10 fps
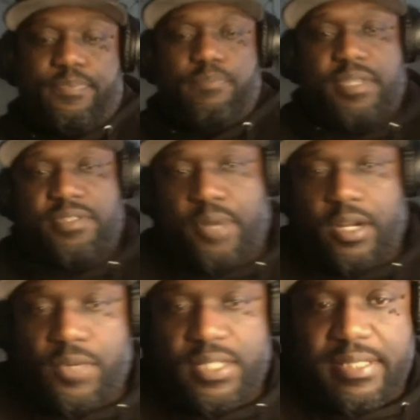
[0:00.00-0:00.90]

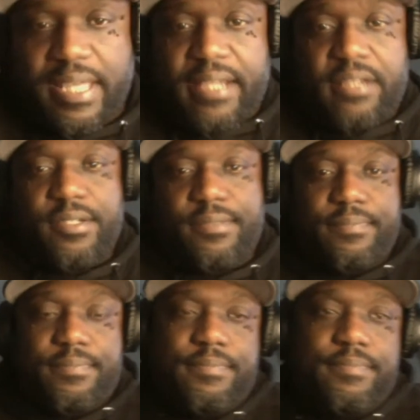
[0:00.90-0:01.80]
Pittsburgh wasn't that good,
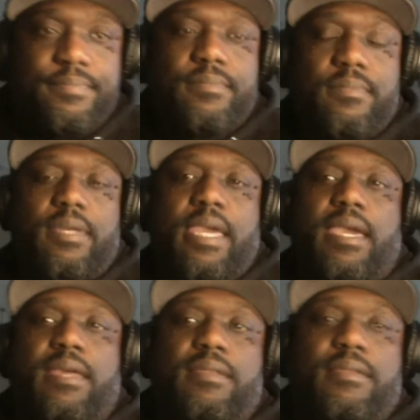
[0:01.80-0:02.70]

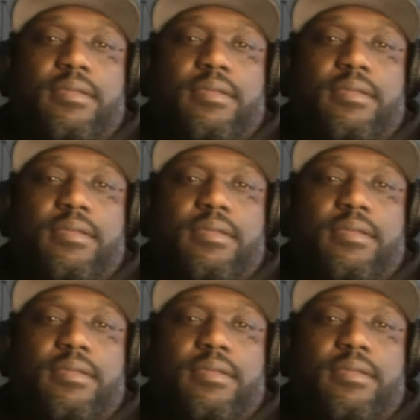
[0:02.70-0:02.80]
and